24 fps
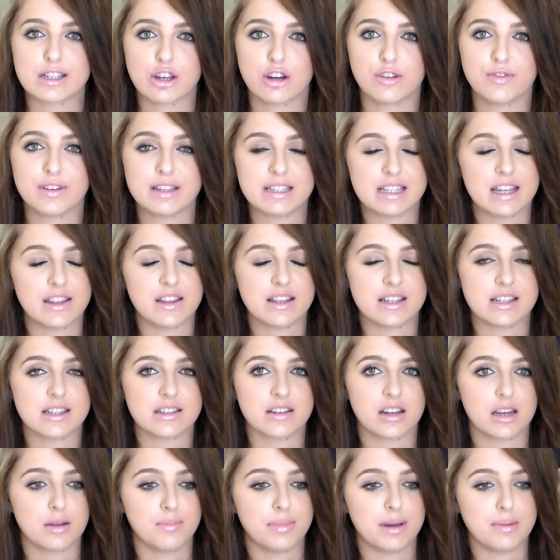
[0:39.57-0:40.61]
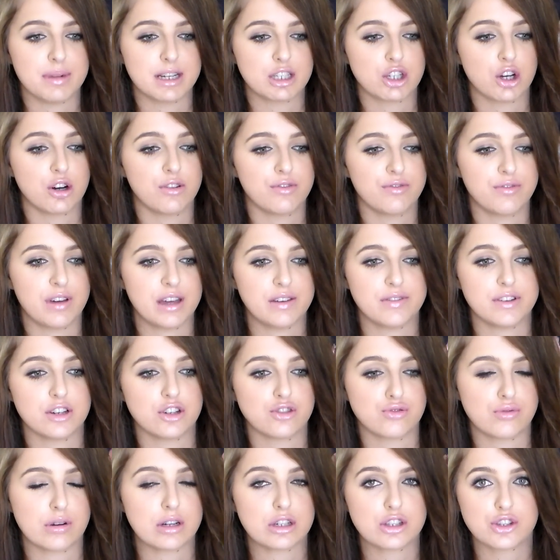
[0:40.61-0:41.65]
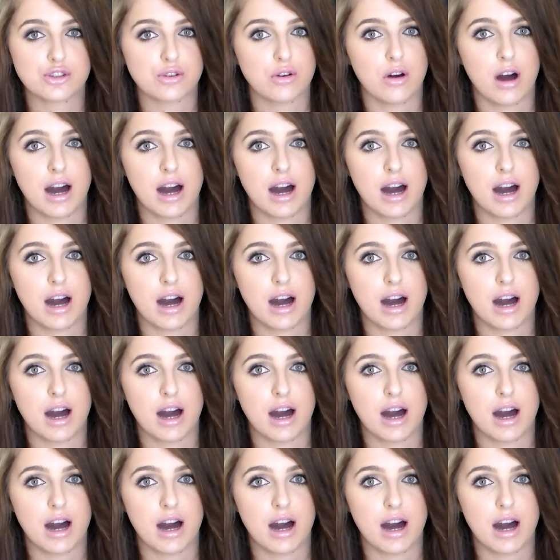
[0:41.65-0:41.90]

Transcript: Obviously this is gonna be my top favorite drugstore